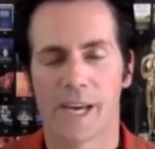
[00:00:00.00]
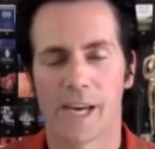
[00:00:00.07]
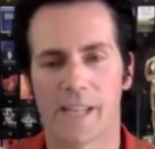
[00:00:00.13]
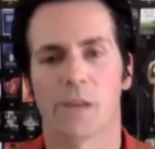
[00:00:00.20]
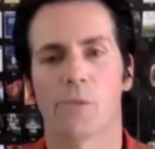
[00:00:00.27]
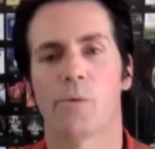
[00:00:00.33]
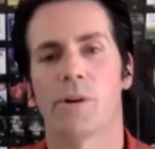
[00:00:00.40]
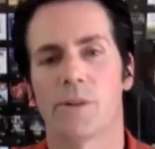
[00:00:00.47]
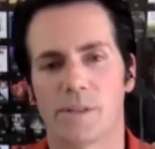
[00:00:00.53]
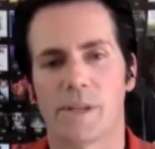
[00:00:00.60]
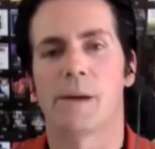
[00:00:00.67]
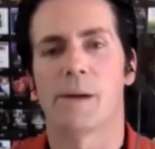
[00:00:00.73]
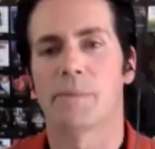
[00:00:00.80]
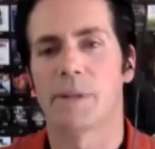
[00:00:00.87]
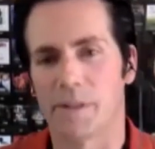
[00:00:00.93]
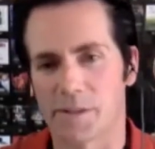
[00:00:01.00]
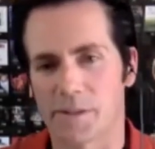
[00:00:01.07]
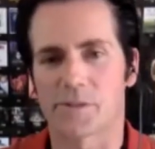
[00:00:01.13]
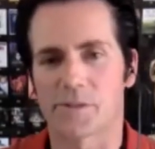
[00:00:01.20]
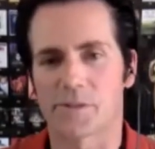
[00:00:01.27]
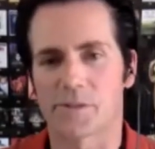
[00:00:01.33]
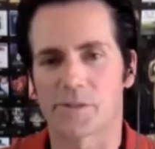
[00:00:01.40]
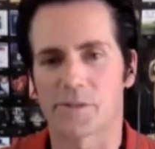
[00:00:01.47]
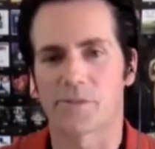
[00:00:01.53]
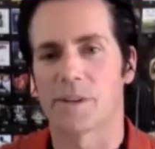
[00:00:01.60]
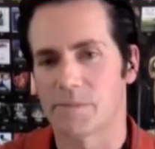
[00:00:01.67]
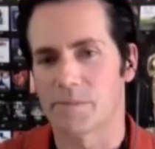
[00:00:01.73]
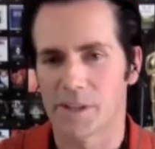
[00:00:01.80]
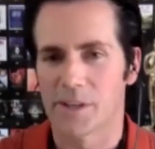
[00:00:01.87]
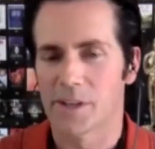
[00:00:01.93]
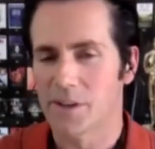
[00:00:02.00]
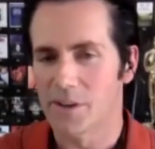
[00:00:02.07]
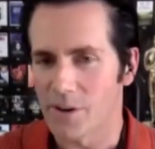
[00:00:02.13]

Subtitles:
And then we were adapting the script